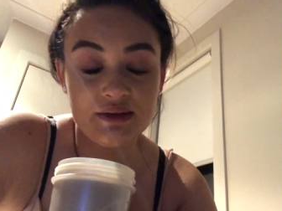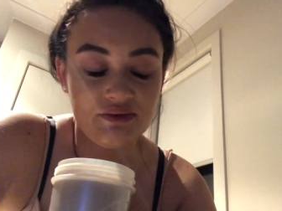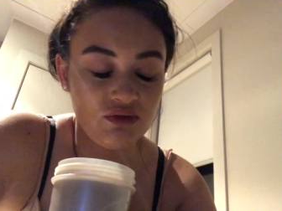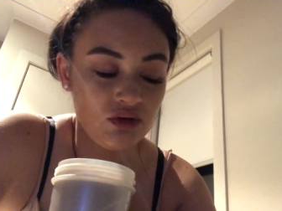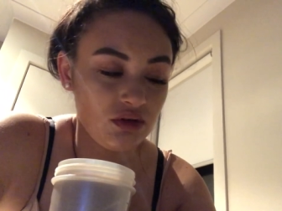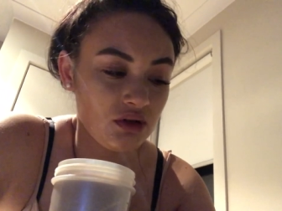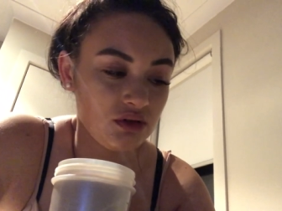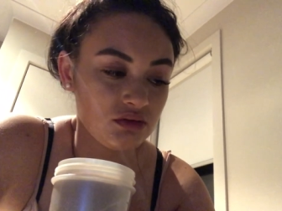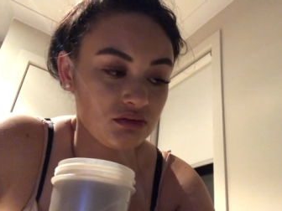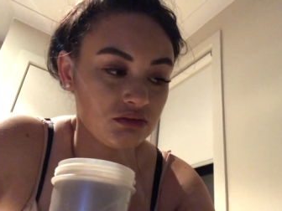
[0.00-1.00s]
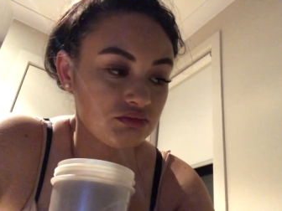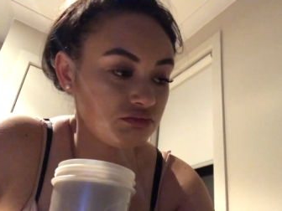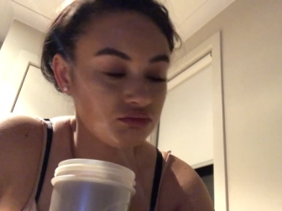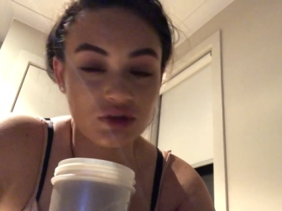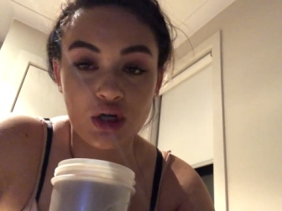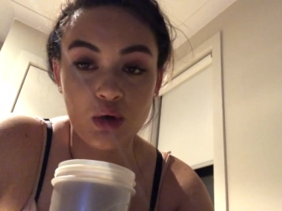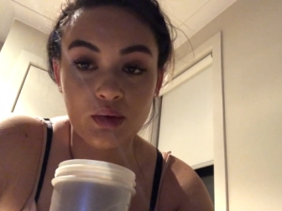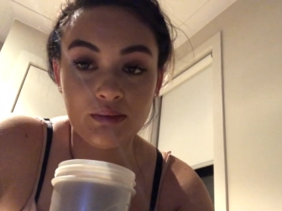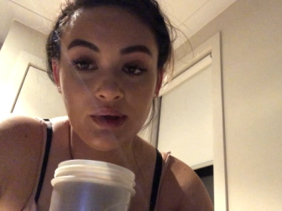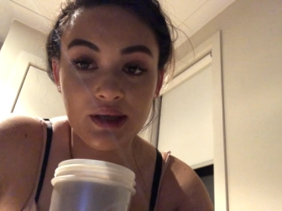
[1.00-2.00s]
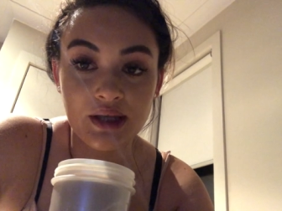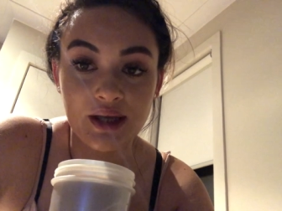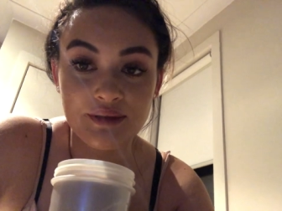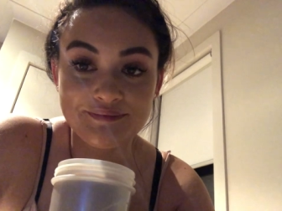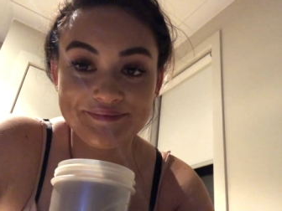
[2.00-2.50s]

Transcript: If not, I'll go on Monday.